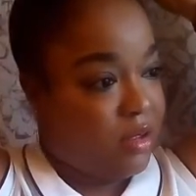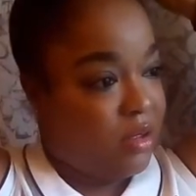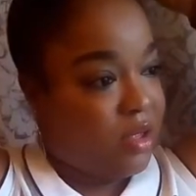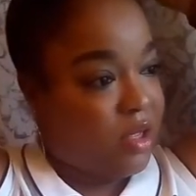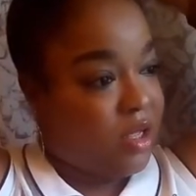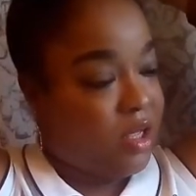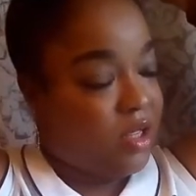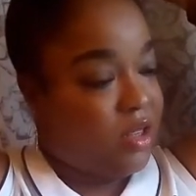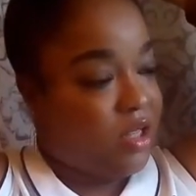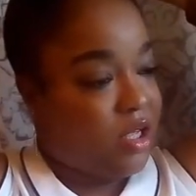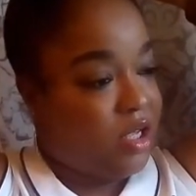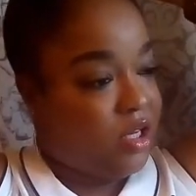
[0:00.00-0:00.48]

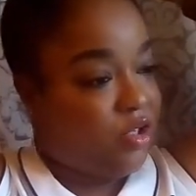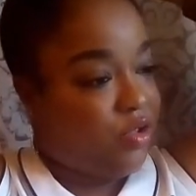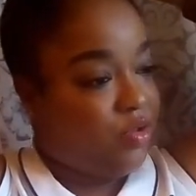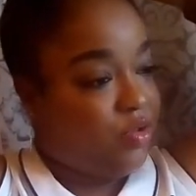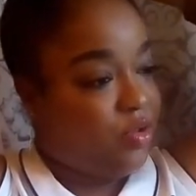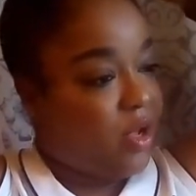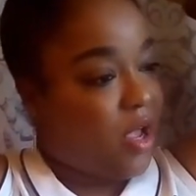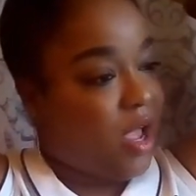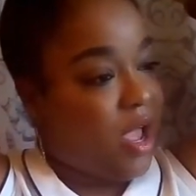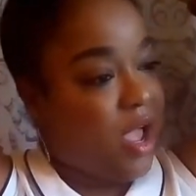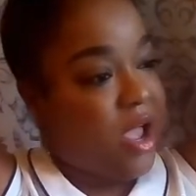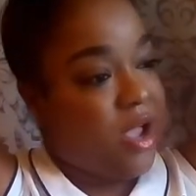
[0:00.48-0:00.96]
And then you
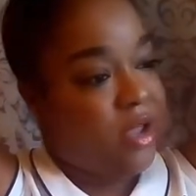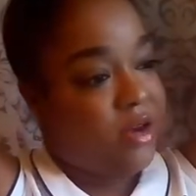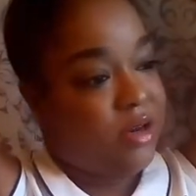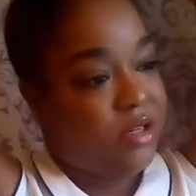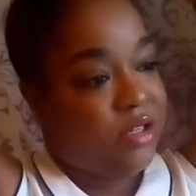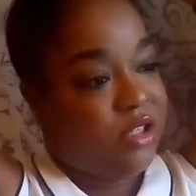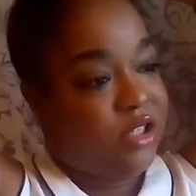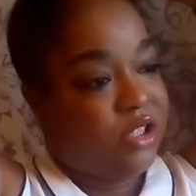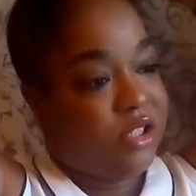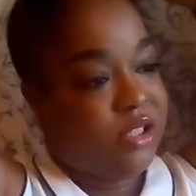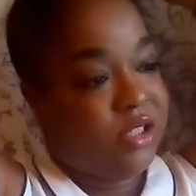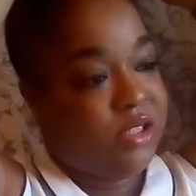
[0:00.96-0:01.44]
kind of
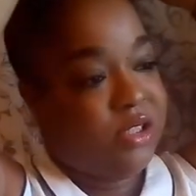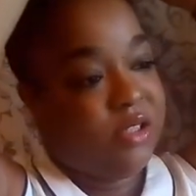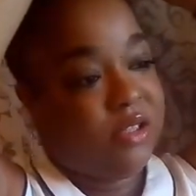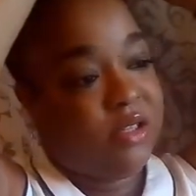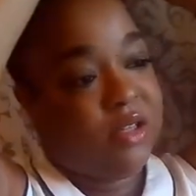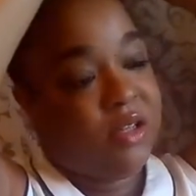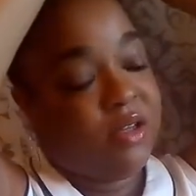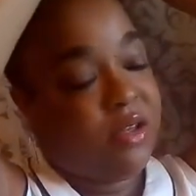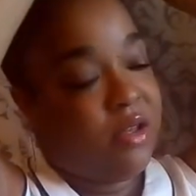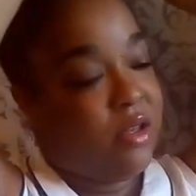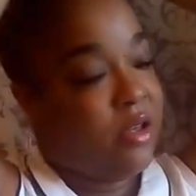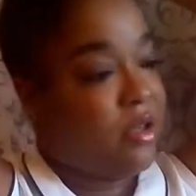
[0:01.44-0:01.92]
just
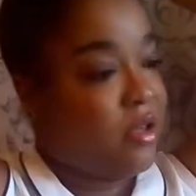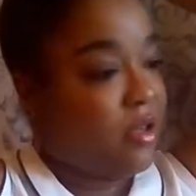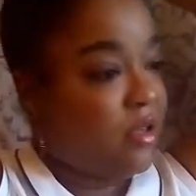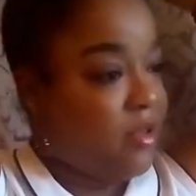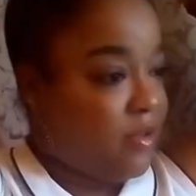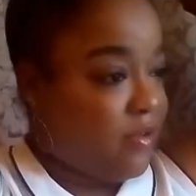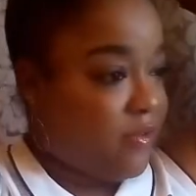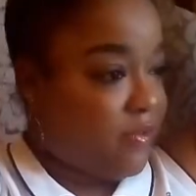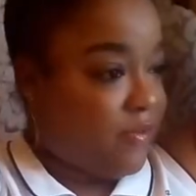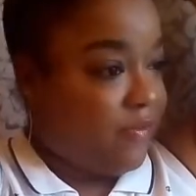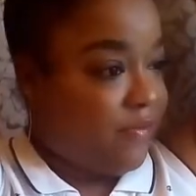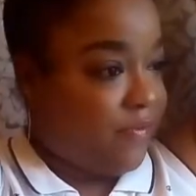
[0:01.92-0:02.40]

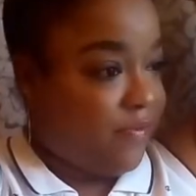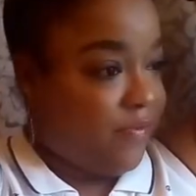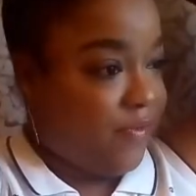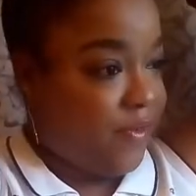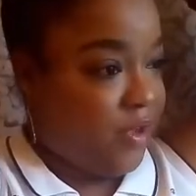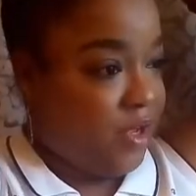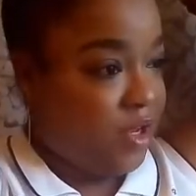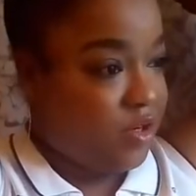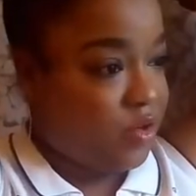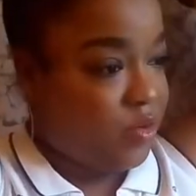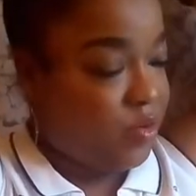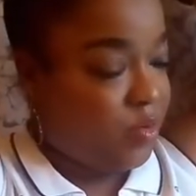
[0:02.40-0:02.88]

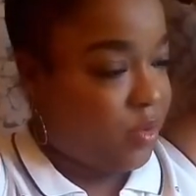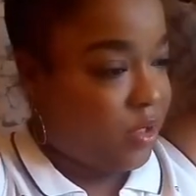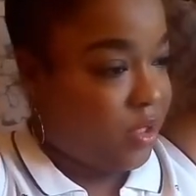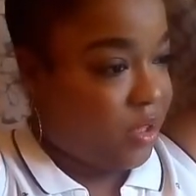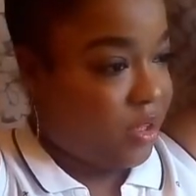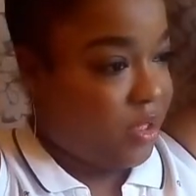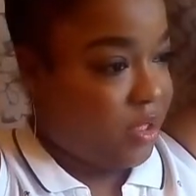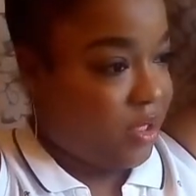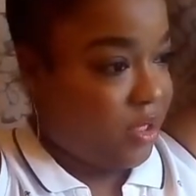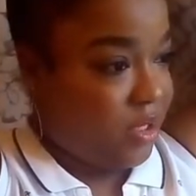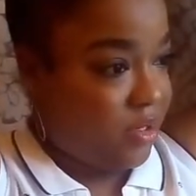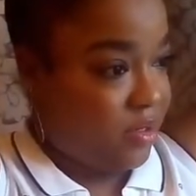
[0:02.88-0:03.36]
fiddle with
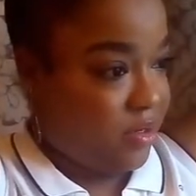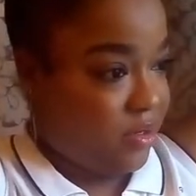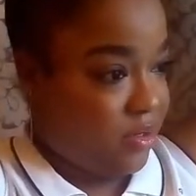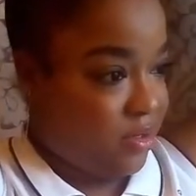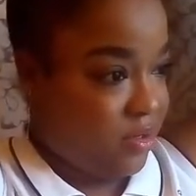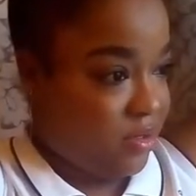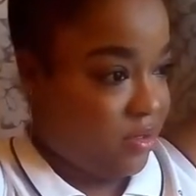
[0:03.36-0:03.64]
it